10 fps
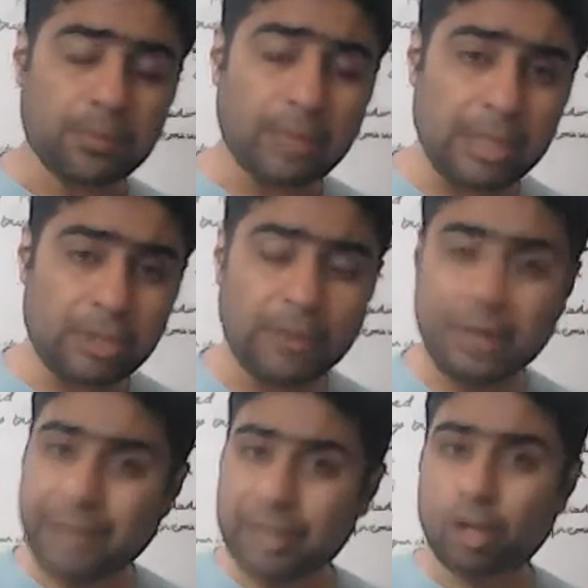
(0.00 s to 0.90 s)
So when we
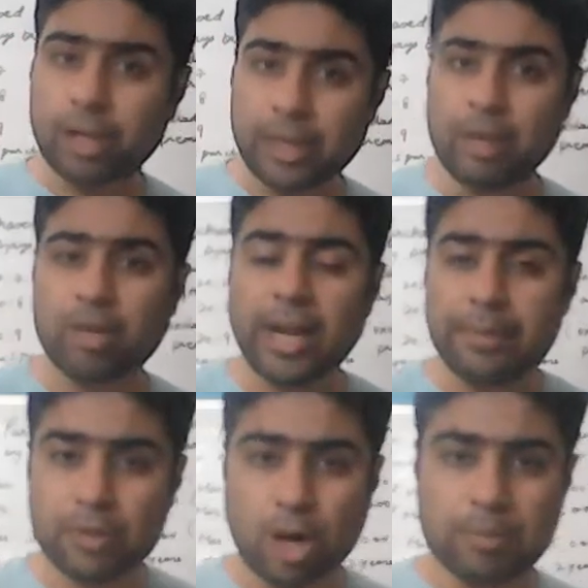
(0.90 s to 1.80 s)
are talking about
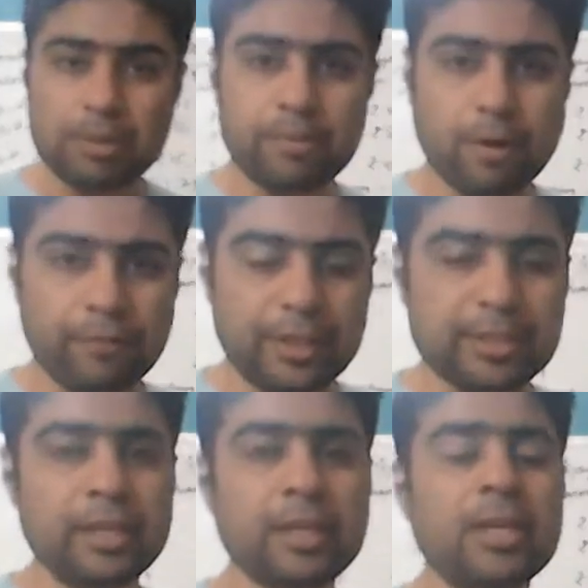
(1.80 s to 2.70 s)
abnormal profits,
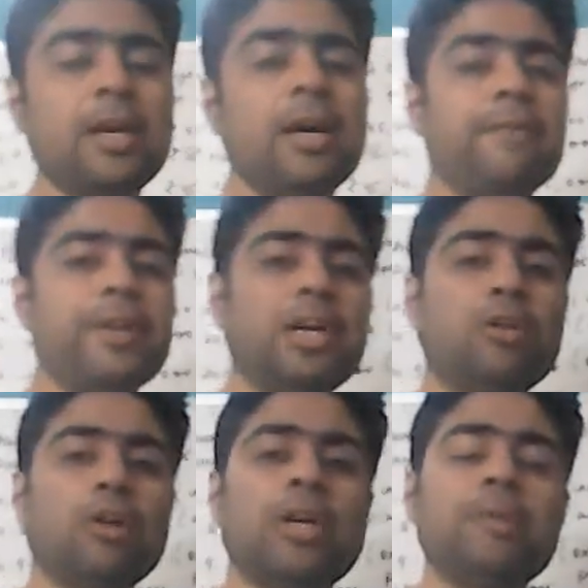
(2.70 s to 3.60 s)
we are
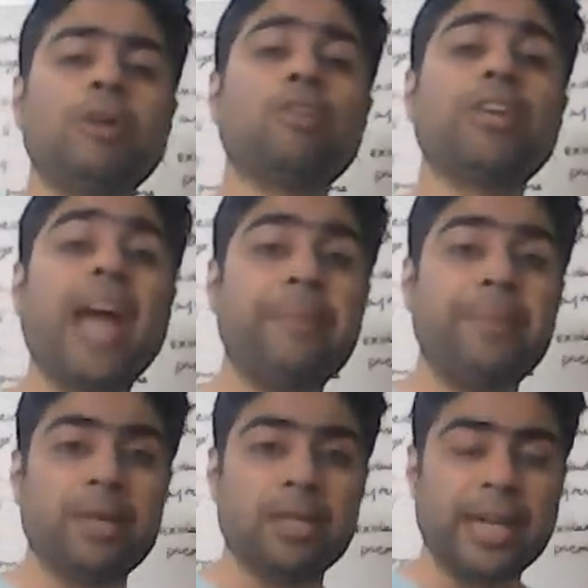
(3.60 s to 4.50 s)
talking about
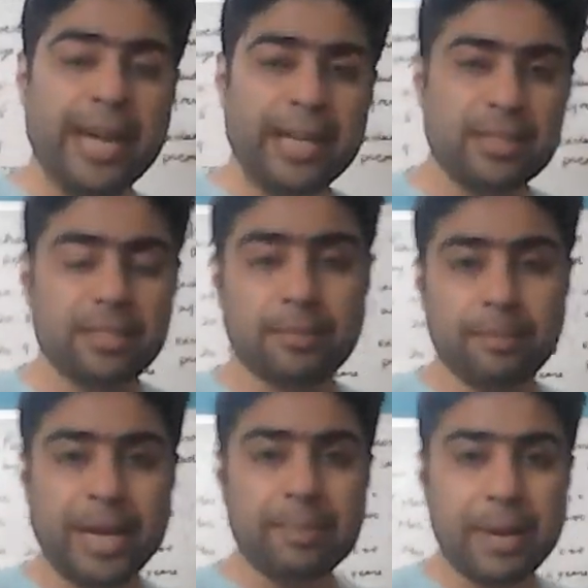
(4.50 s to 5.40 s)
capital gains
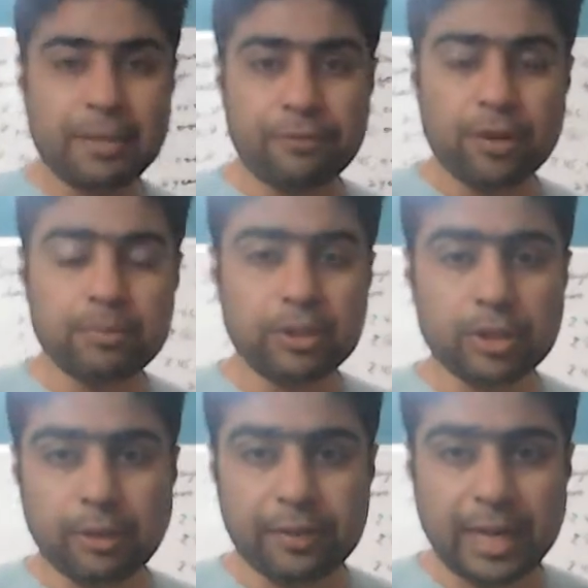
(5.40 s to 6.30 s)
made by the firm
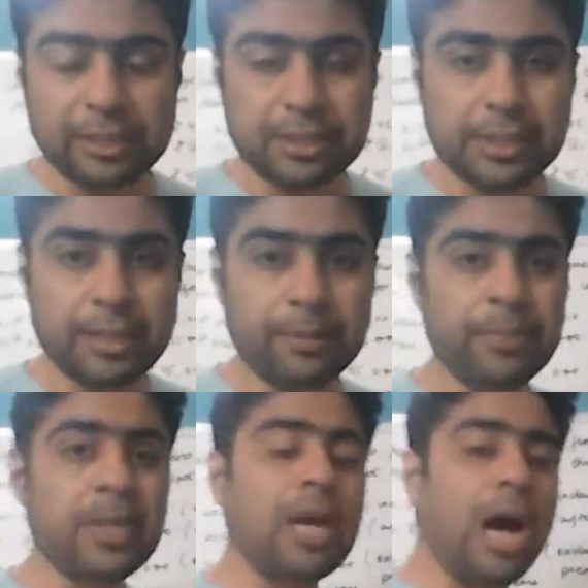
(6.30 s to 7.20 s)
during a financial year.
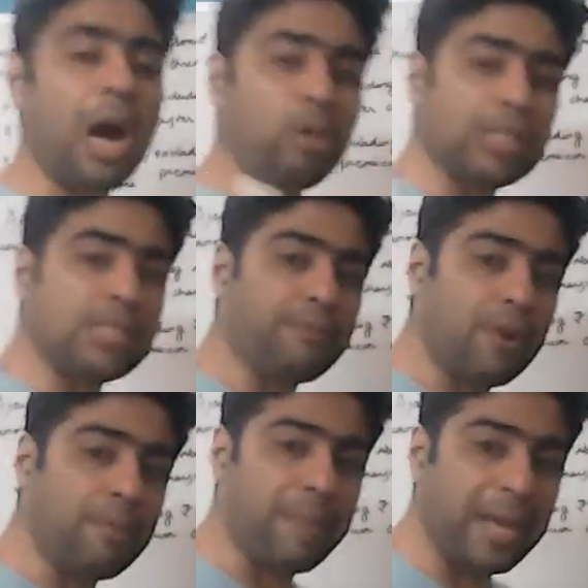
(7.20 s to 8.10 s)
How does a
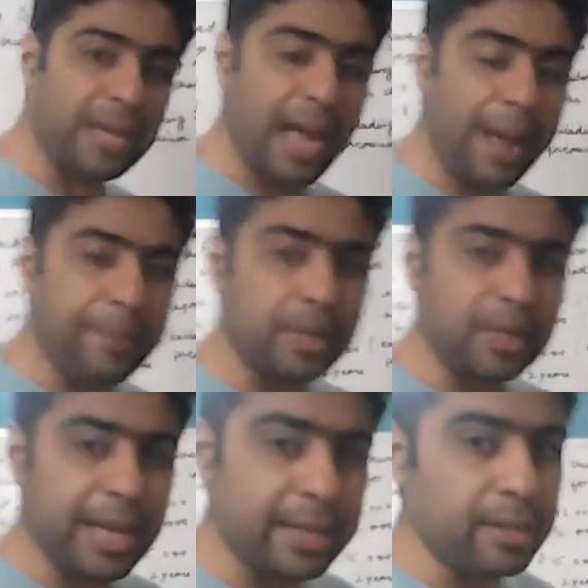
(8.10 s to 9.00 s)
firm make a capital
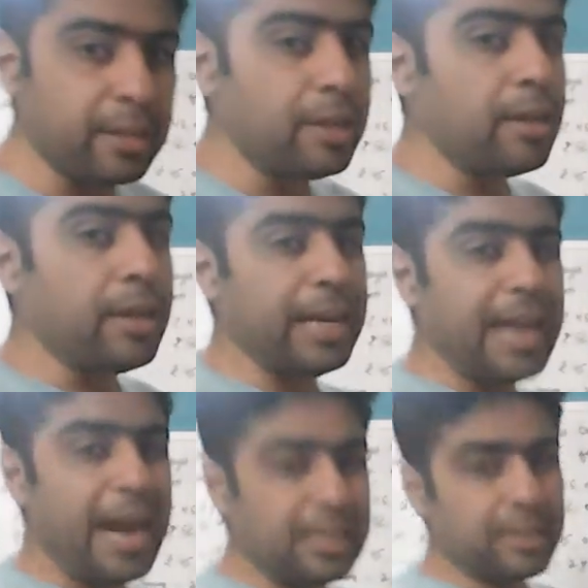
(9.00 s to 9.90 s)
gain? It
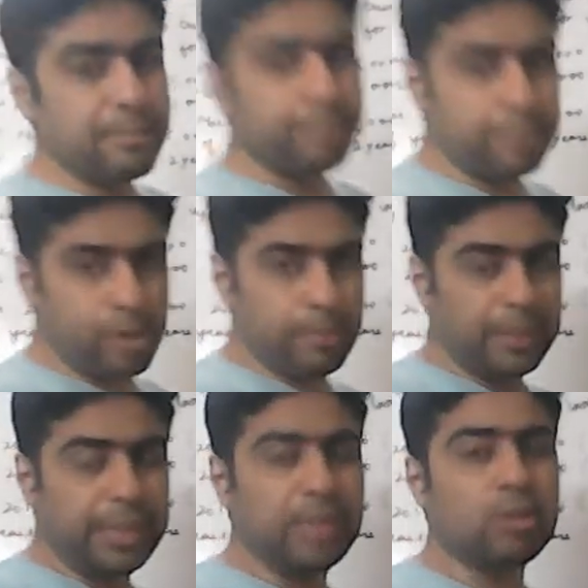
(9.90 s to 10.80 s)
had some
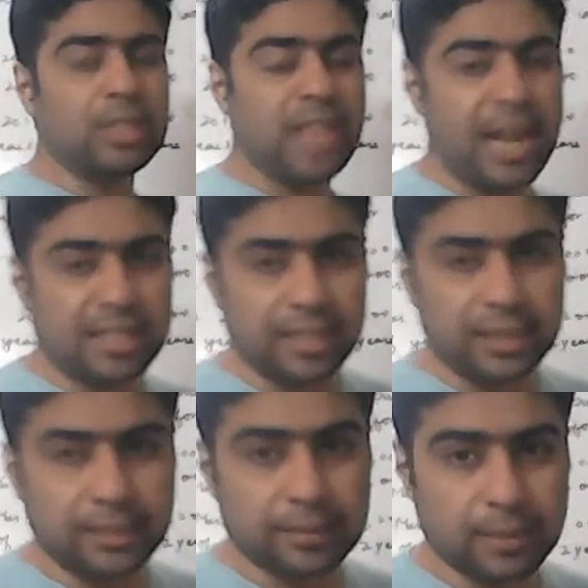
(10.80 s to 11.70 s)
property or an
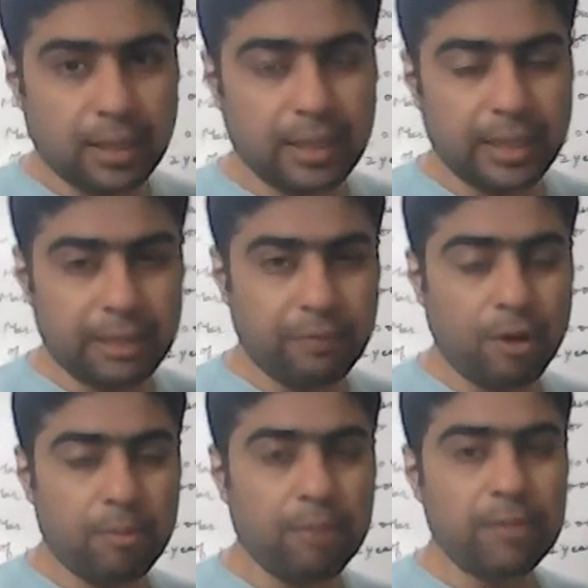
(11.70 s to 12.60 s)
asset in the
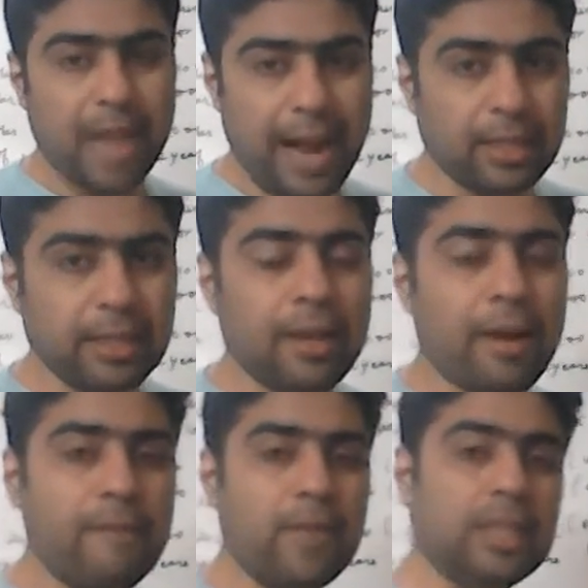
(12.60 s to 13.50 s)
form of land
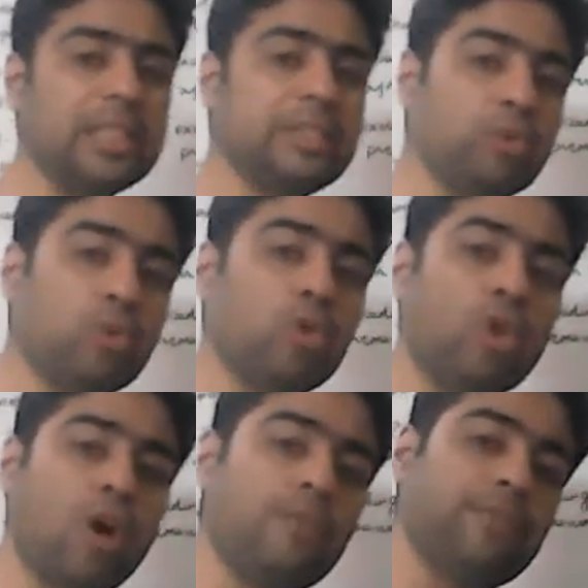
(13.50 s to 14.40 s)
which it sold
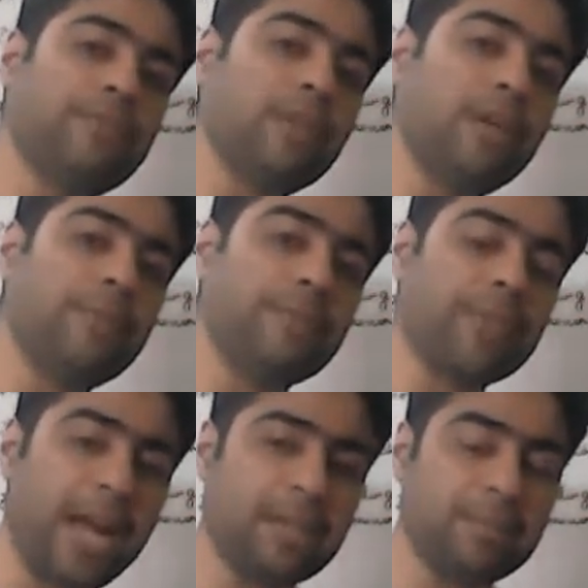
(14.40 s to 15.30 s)
off
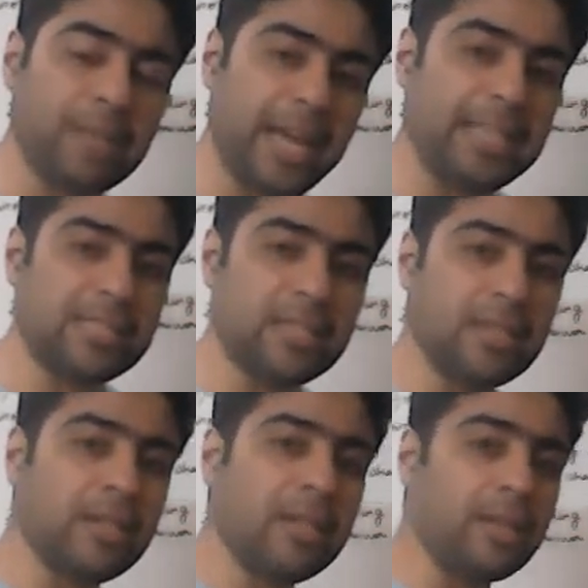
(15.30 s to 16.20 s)
at a price
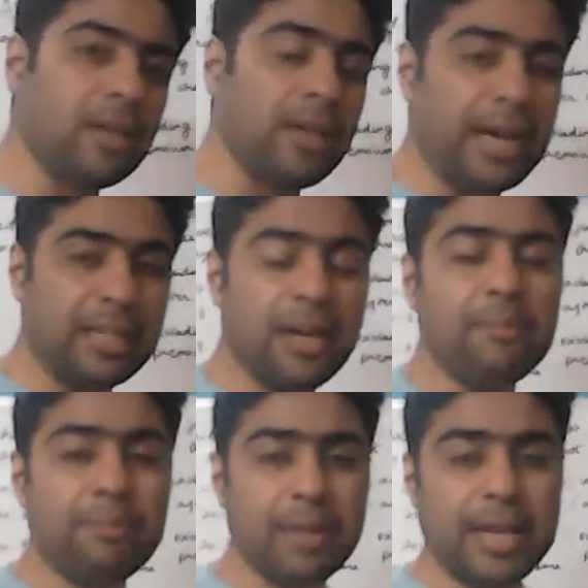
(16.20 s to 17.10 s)

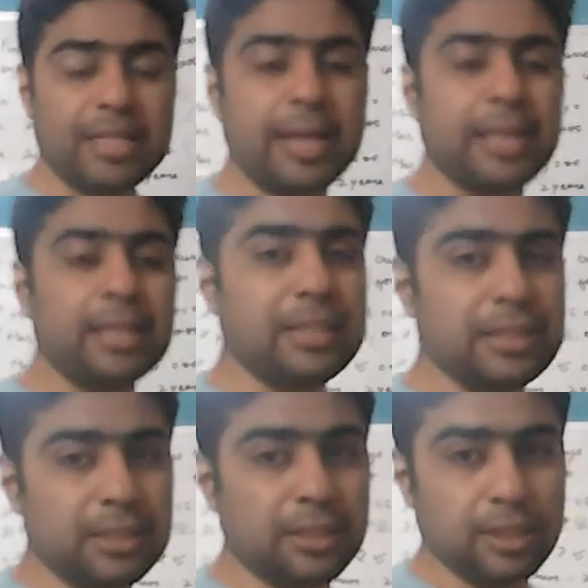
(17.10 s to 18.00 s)
higher than
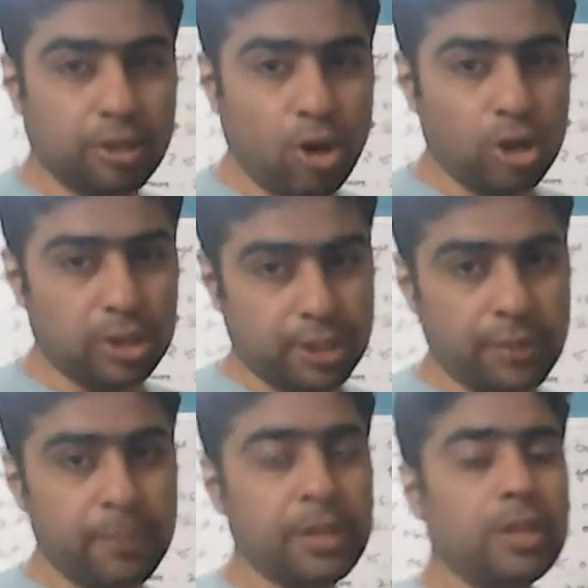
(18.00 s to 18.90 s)
its cost.
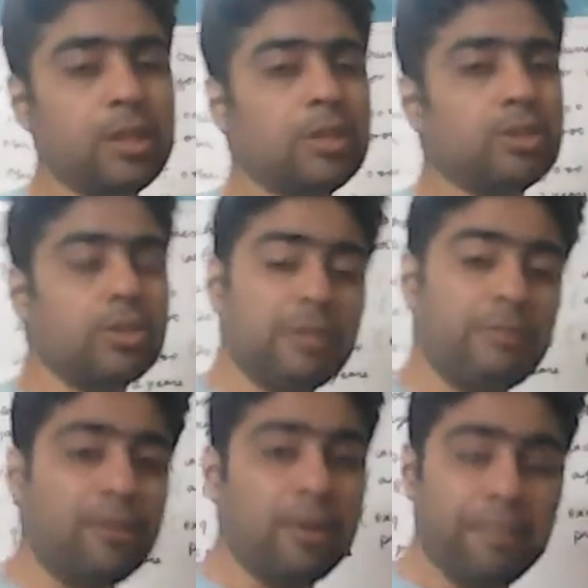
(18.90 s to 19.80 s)
So the
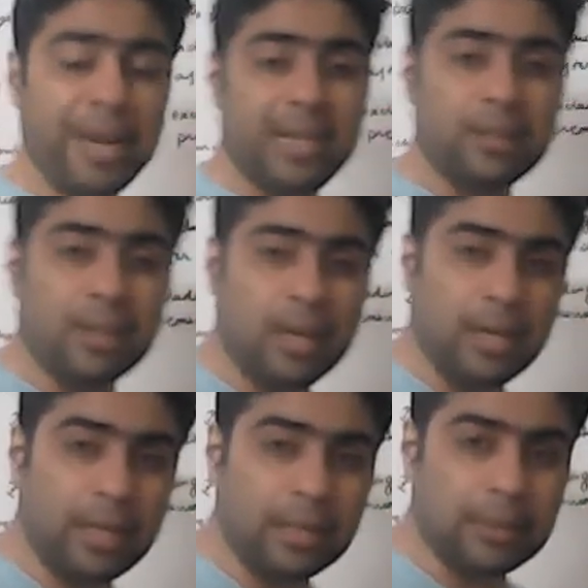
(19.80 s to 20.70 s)
firm made
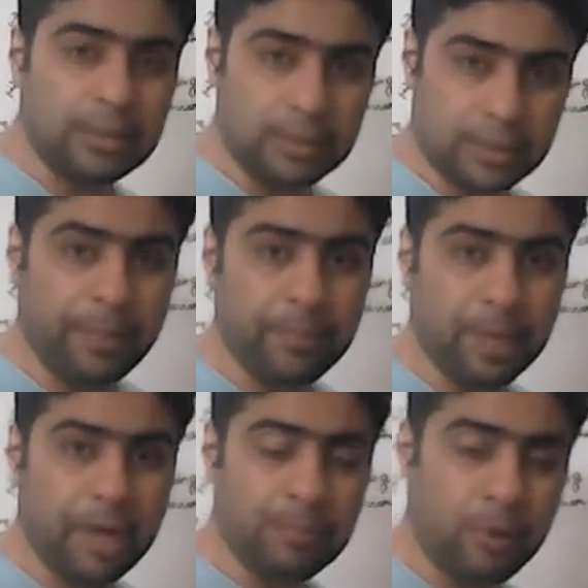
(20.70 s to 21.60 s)
some
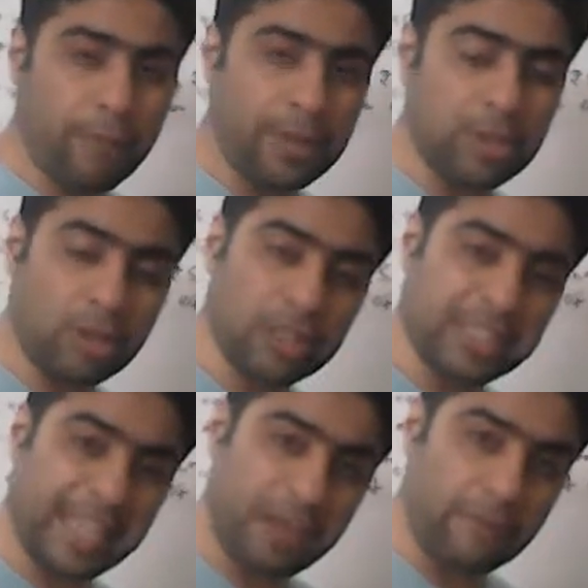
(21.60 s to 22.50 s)
profits on the
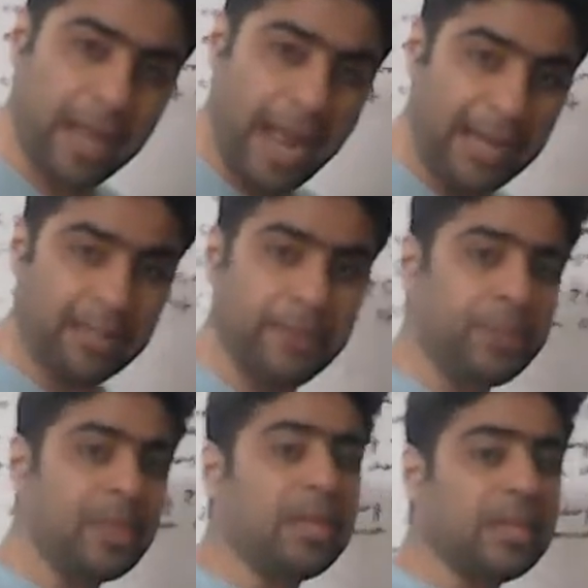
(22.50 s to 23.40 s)
sale of land.
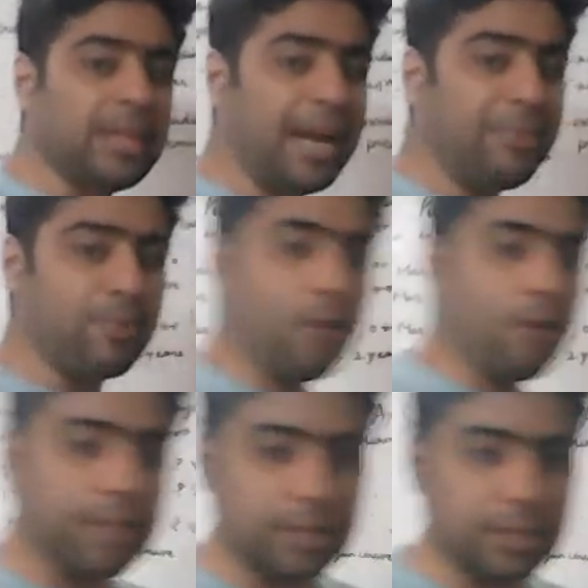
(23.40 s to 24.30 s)
That
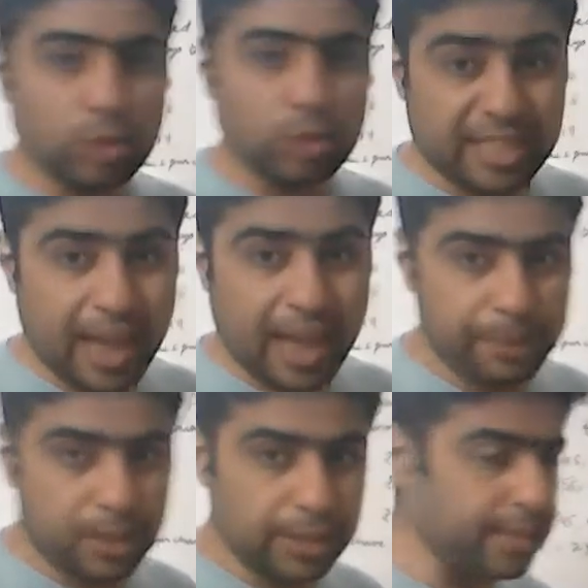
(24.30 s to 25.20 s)
profit is known as
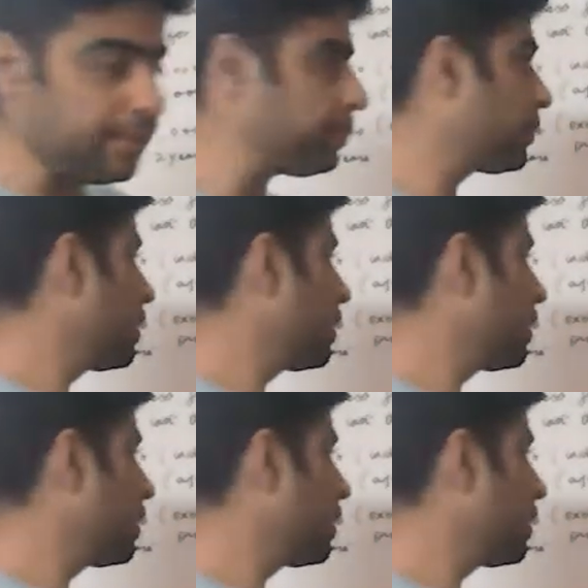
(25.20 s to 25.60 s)
capital gain.